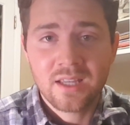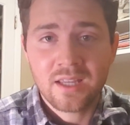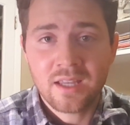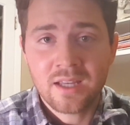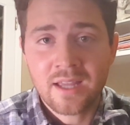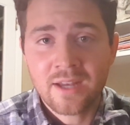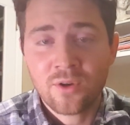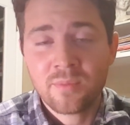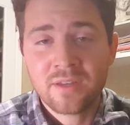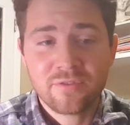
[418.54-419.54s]
And I
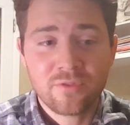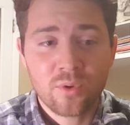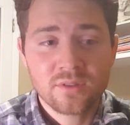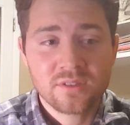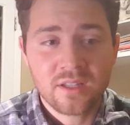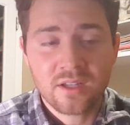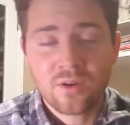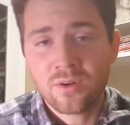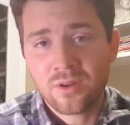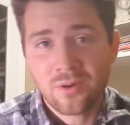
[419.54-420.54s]
don't mean forced like,
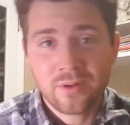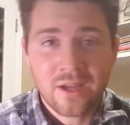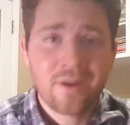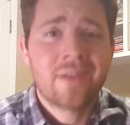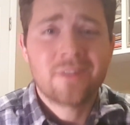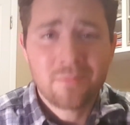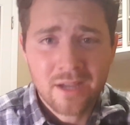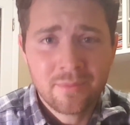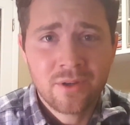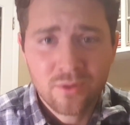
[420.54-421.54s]
oh no, now I have to buy
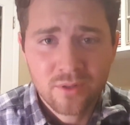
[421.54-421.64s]
my own